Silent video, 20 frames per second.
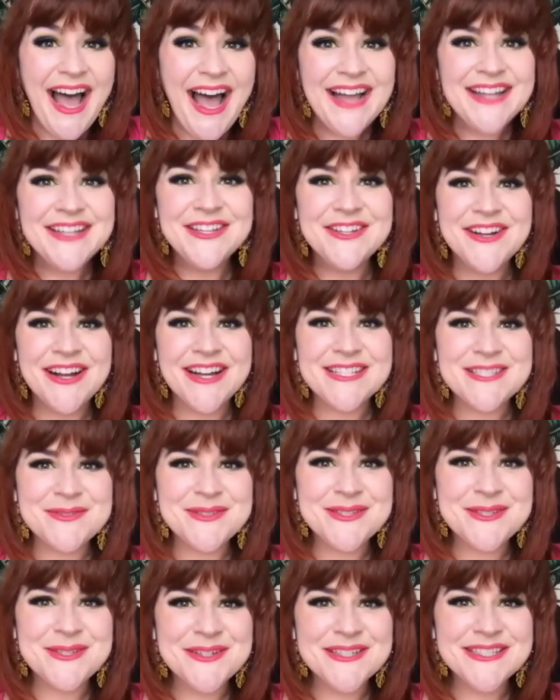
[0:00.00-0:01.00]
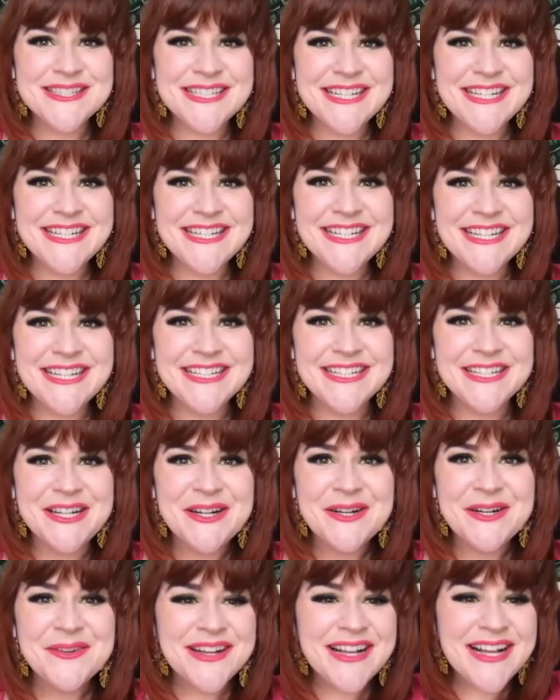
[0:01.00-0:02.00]
You guys, I'm so excited.
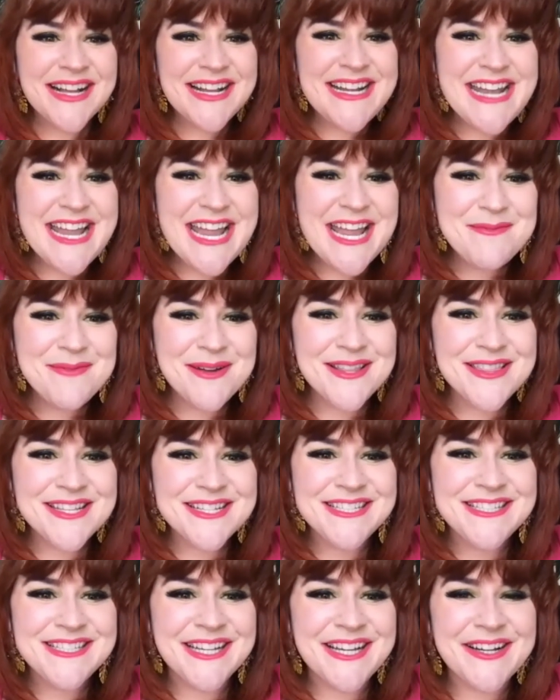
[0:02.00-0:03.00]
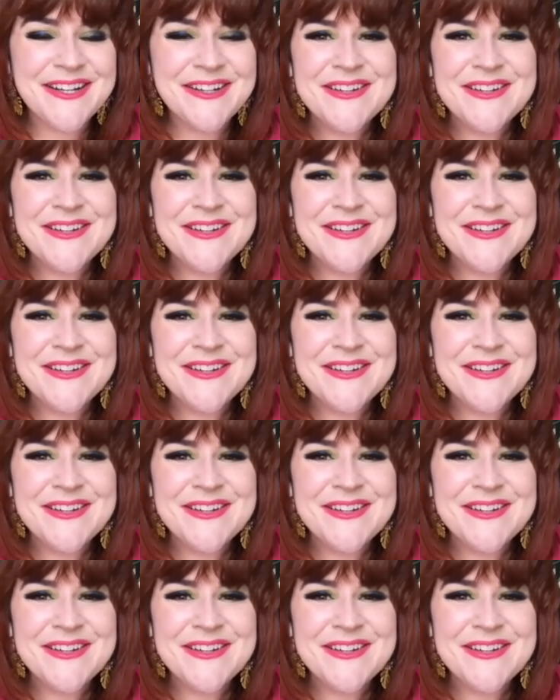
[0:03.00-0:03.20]
We got Neem on the show.